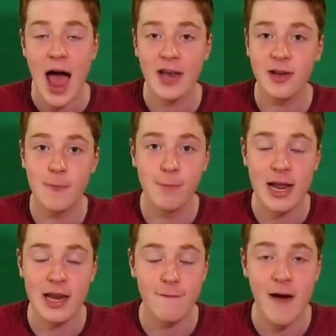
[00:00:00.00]
and
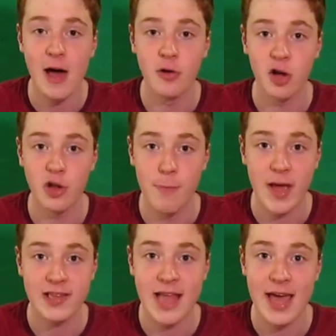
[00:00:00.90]
completely failed on the
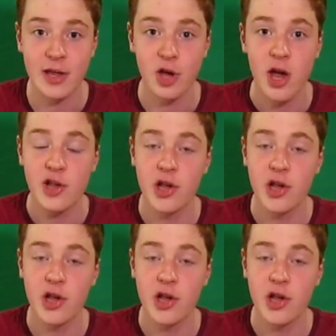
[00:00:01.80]
big stage.